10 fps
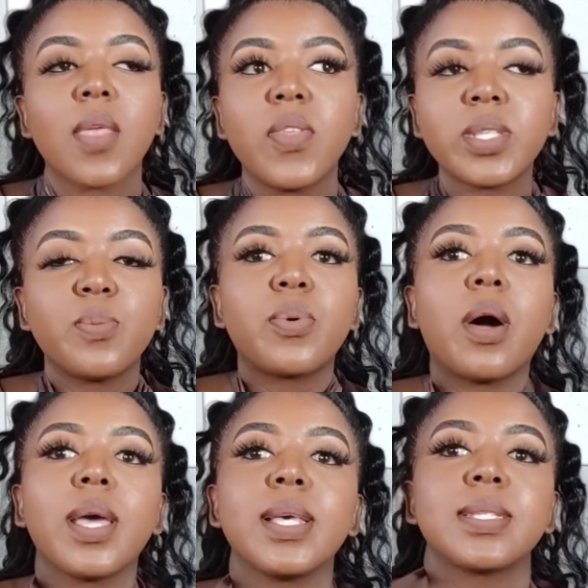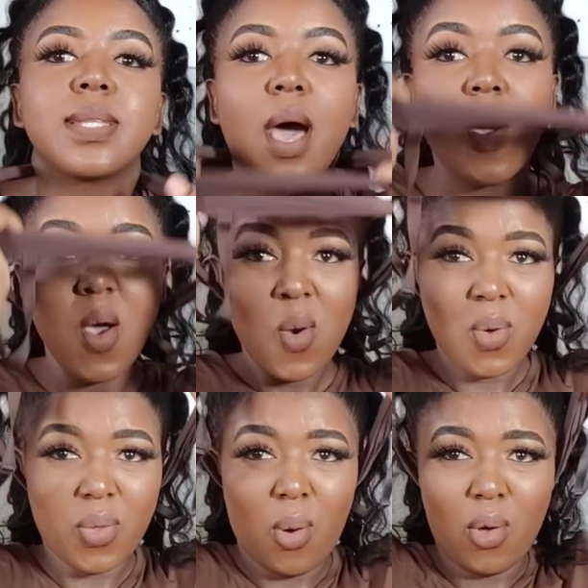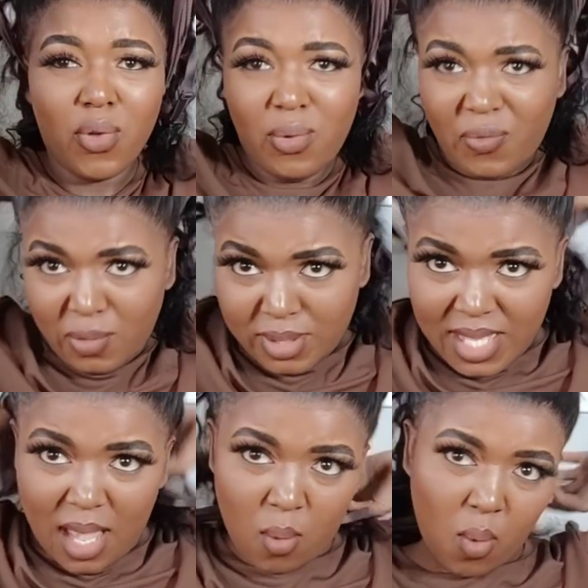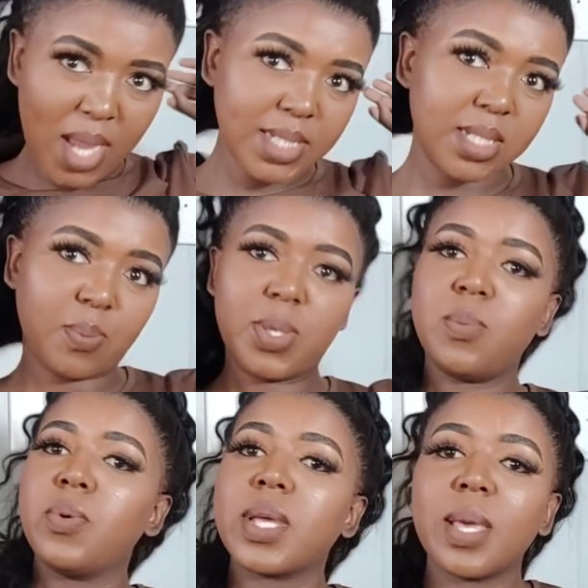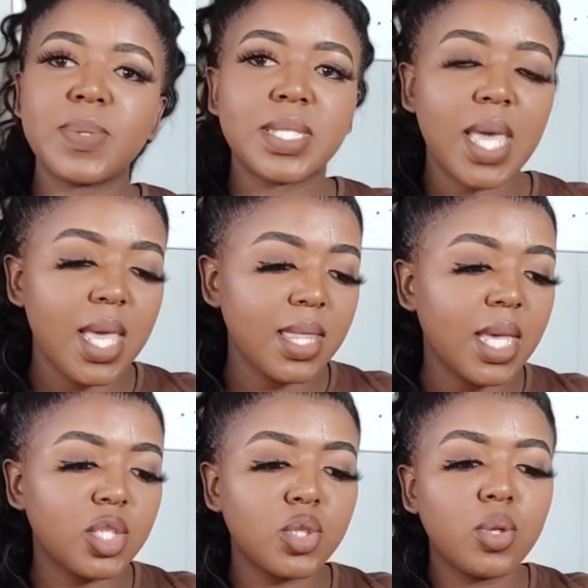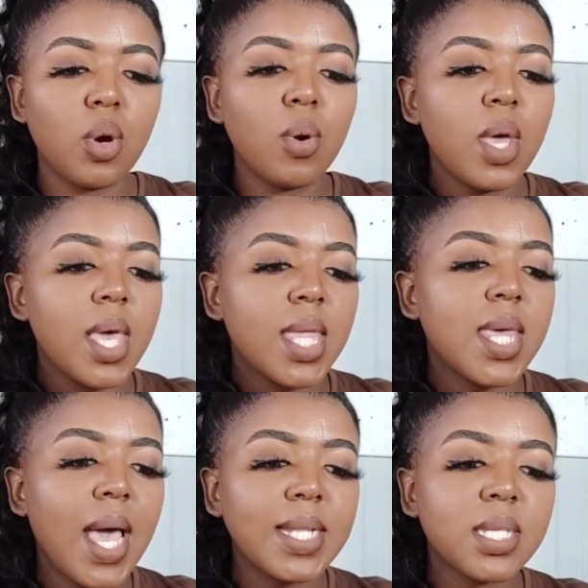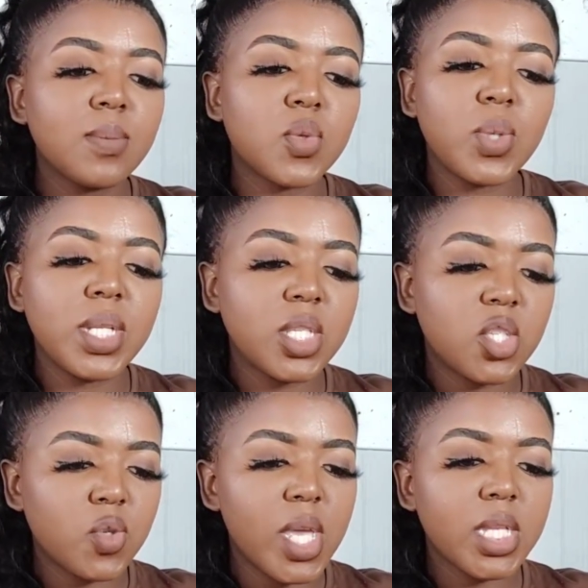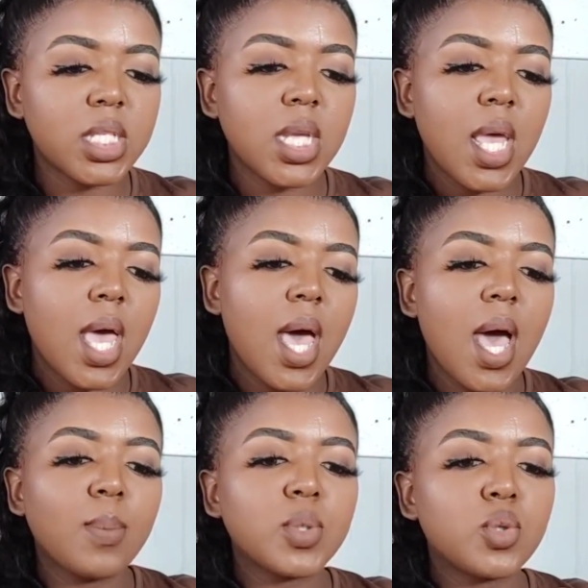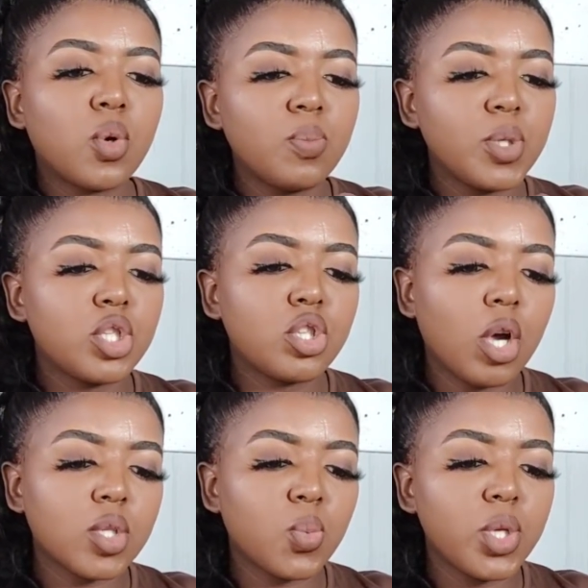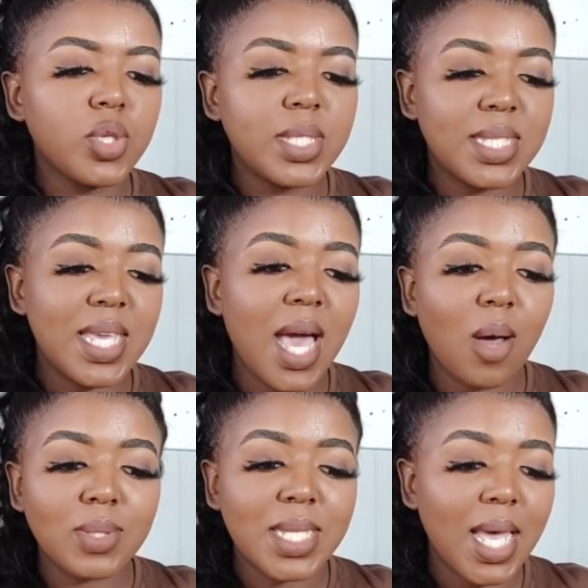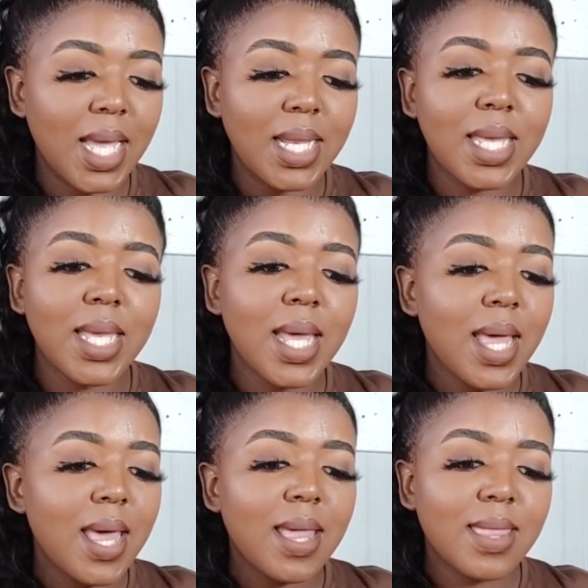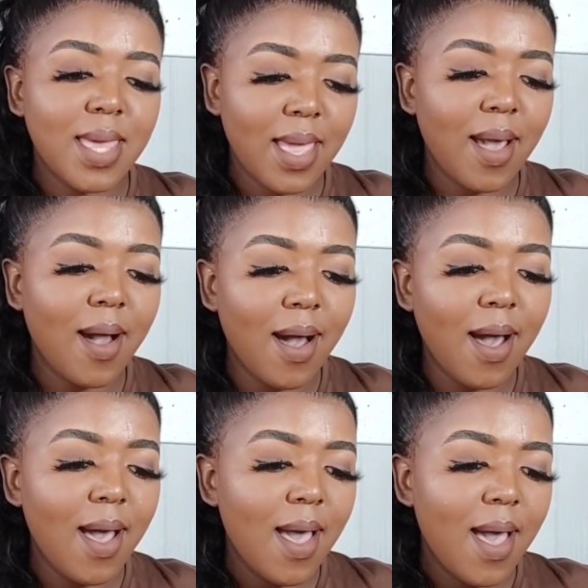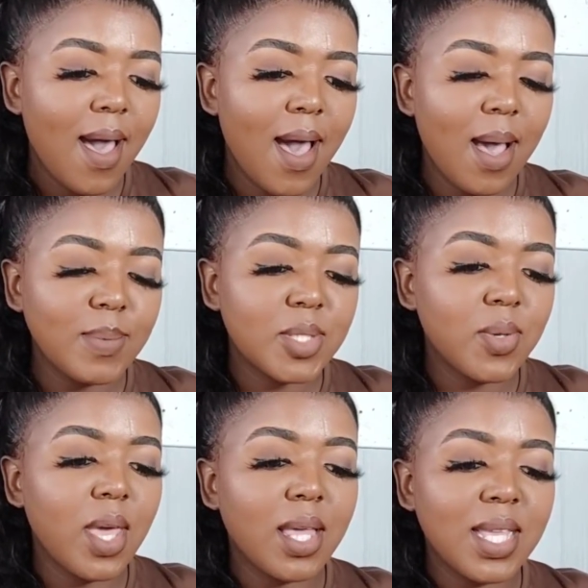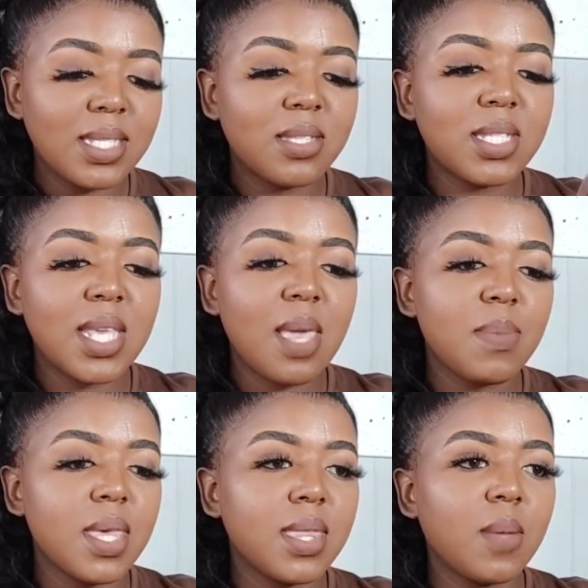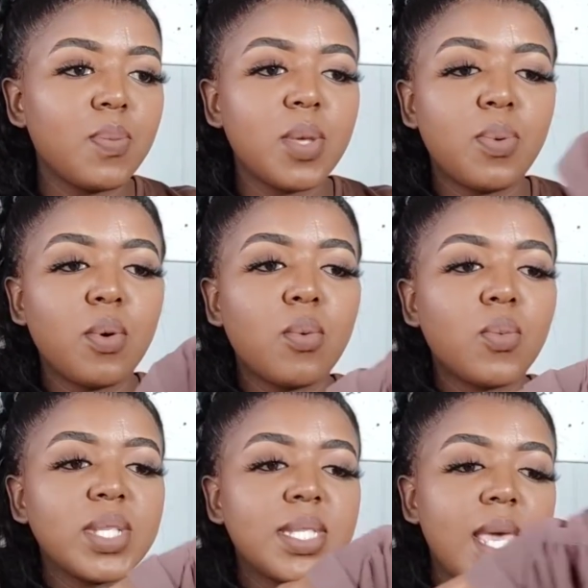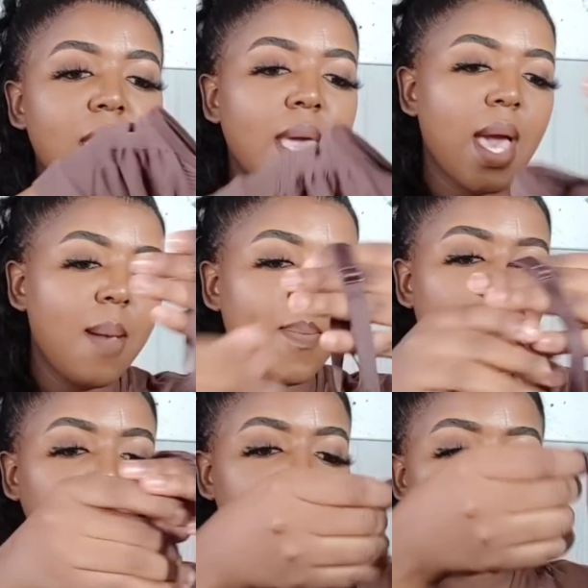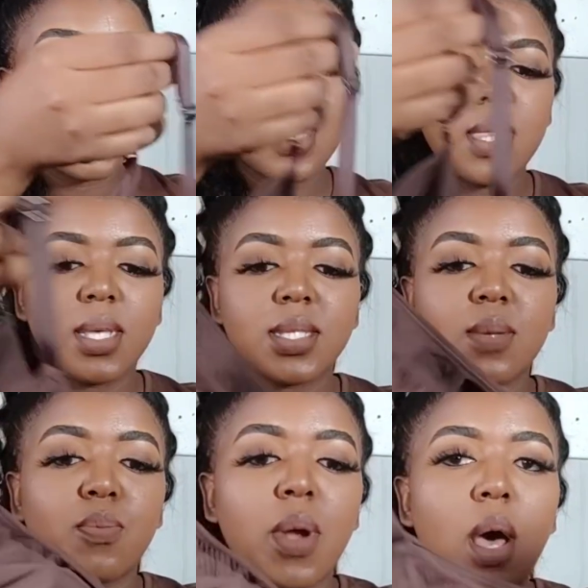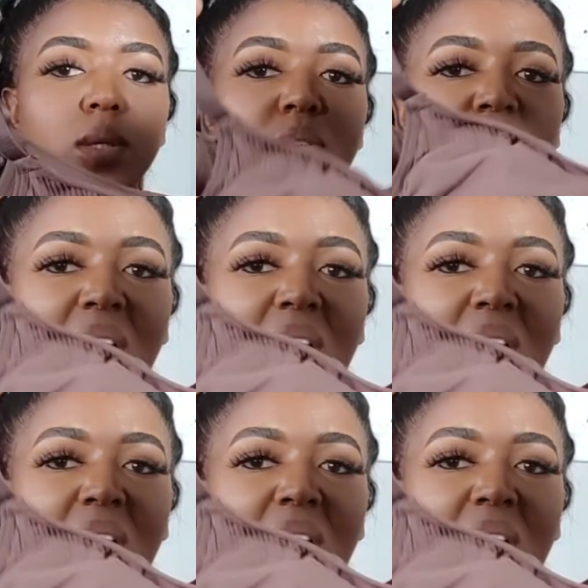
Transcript: this bra is. Now, with all the reviews I watched, people kept saying that, you know, the items really stretch. Um, so don't be shocked when you see how tiny they are. Um, so yeah, that's the same thing that people were saying about this bra so